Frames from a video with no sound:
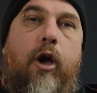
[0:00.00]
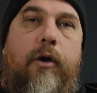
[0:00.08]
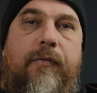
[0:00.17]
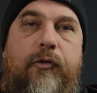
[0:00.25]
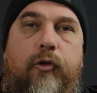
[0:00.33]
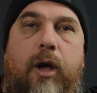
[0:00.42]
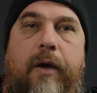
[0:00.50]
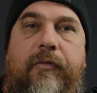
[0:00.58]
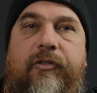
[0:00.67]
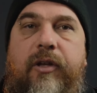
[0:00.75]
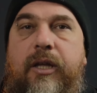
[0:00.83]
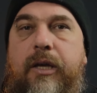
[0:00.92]
Overdrive
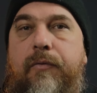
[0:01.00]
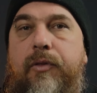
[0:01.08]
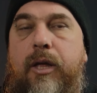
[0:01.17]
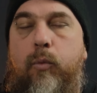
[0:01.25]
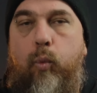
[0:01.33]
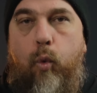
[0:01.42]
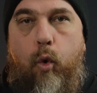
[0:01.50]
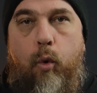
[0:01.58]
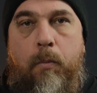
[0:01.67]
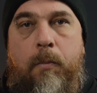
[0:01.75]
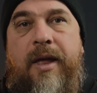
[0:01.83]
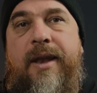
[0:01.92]
is going to give you that
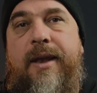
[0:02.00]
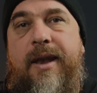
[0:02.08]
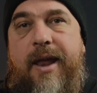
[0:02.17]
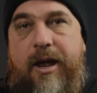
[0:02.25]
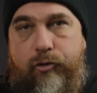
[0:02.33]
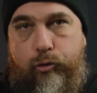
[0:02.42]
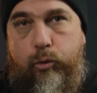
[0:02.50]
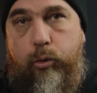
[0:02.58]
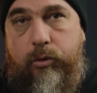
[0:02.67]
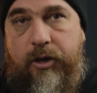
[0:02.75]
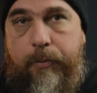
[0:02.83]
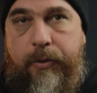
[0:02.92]
warm,
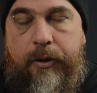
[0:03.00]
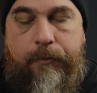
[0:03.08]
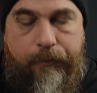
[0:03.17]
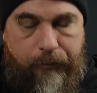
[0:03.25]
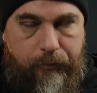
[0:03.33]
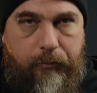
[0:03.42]
natural clipping,